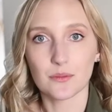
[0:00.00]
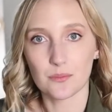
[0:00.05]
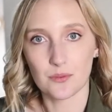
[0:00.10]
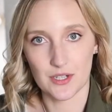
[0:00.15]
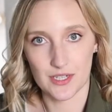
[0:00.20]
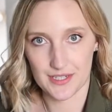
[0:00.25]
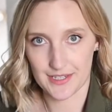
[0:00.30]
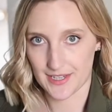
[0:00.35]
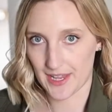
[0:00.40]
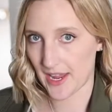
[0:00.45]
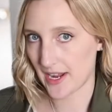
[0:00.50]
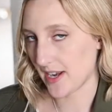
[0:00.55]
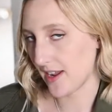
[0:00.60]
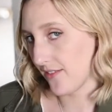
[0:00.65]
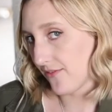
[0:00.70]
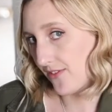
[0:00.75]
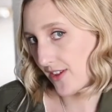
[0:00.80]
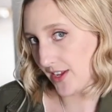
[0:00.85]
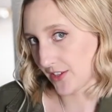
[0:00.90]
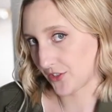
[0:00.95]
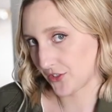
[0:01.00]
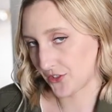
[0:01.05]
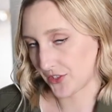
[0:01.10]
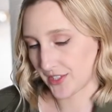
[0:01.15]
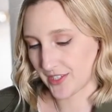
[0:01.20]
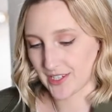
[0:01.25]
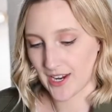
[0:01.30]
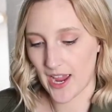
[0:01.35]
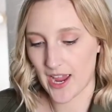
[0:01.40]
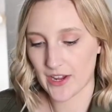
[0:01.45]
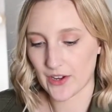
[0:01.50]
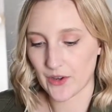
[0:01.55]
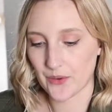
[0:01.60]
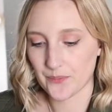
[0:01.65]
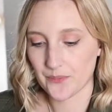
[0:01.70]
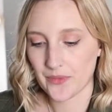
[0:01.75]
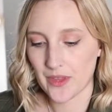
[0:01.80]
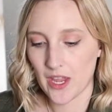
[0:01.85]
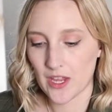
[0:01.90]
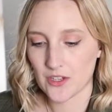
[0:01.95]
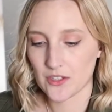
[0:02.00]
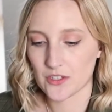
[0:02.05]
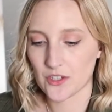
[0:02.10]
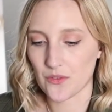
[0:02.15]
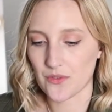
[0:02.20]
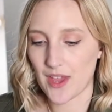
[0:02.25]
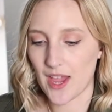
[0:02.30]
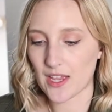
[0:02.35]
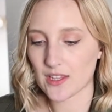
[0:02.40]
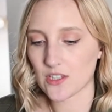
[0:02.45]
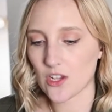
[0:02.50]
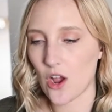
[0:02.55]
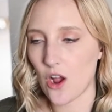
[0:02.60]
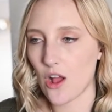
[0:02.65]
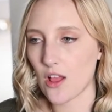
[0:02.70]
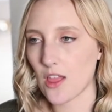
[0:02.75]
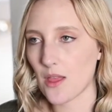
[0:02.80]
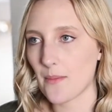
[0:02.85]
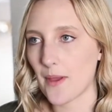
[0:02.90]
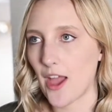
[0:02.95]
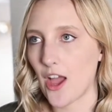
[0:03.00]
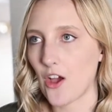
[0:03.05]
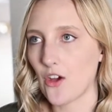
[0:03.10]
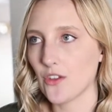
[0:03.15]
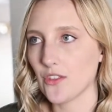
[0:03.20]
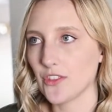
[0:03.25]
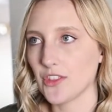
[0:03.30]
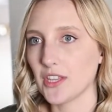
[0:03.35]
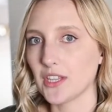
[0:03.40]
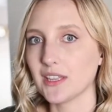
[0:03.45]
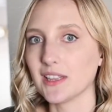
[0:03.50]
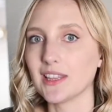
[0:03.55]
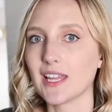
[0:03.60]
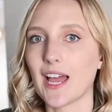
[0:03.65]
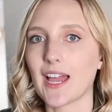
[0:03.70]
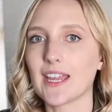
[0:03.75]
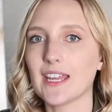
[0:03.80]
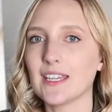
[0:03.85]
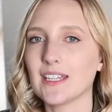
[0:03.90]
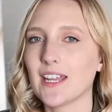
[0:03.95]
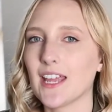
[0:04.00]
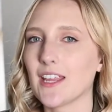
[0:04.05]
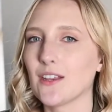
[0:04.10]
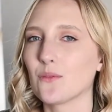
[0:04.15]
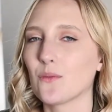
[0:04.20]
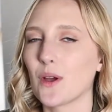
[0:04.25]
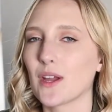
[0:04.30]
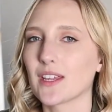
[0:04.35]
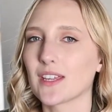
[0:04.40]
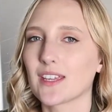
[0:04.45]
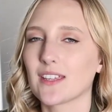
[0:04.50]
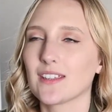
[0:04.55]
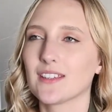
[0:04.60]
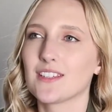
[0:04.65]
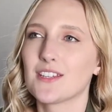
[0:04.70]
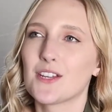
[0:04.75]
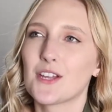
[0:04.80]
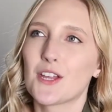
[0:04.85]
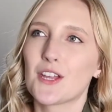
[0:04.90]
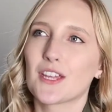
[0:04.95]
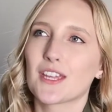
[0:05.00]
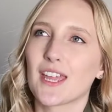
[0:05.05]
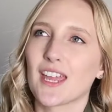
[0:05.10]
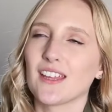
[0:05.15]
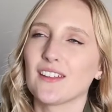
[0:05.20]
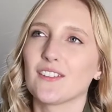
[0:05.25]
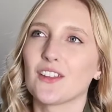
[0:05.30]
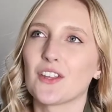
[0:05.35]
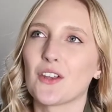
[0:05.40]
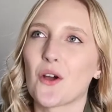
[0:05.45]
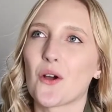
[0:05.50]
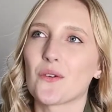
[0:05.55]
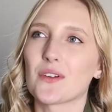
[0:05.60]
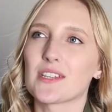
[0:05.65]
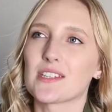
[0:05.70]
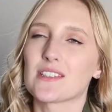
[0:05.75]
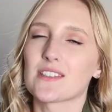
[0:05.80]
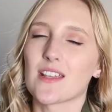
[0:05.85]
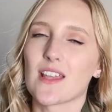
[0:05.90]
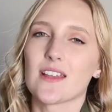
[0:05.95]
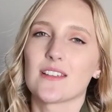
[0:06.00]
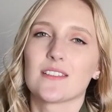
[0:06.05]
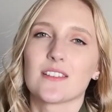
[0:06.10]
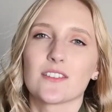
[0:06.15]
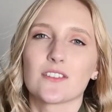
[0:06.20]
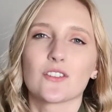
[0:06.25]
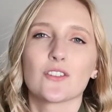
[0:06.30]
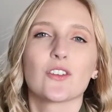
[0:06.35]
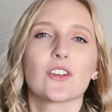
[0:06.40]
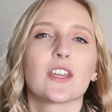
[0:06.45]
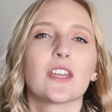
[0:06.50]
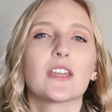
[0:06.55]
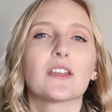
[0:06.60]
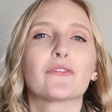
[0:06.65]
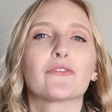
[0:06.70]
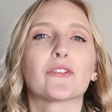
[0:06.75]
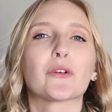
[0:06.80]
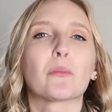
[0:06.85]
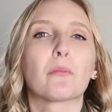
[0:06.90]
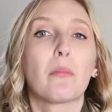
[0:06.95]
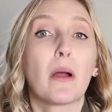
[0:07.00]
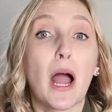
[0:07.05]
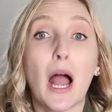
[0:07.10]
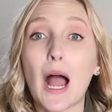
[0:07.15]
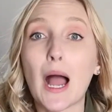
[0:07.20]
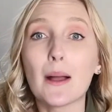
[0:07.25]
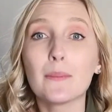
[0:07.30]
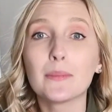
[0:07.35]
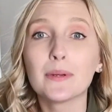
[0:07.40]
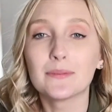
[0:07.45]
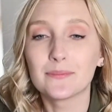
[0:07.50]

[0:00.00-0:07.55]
preset if that's your style. So that's all about the light, and what Katelyn always says is looking for pop.